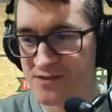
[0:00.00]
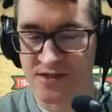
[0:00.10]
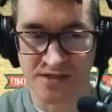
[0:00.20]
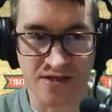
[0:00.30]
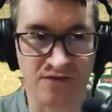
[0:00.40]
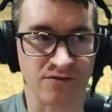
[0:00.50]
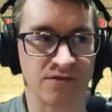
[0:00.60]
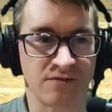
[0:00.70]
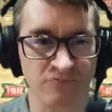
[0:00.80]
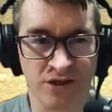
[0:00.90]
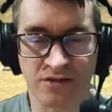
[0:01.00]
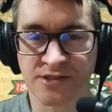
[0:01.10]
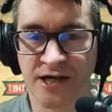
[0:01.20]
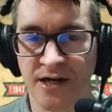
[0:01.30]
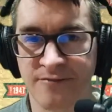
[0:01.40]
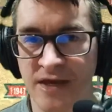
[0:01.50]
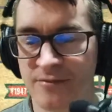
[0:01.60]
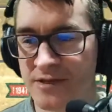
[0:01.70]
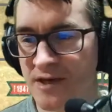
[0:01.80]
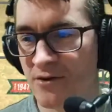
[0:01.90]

So there's no real timetable yet